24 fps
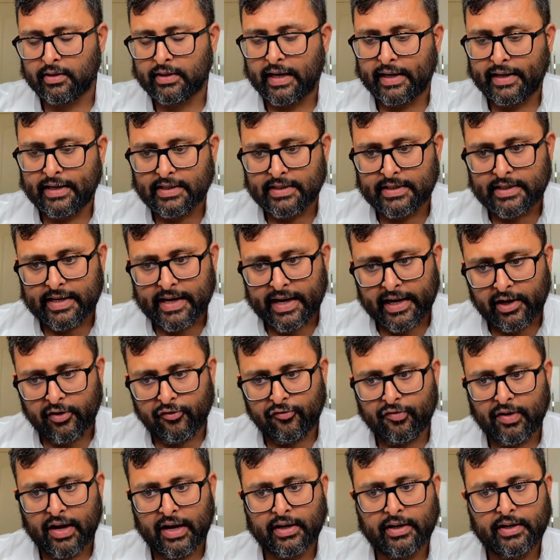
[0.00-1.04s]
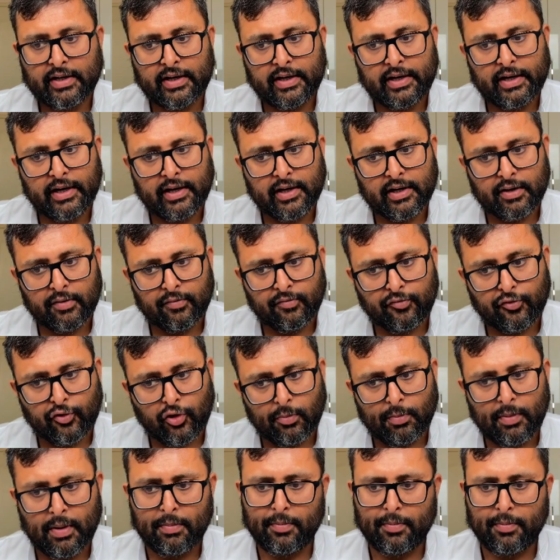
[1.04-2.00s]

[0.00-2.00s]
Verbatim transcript: That is net factor income from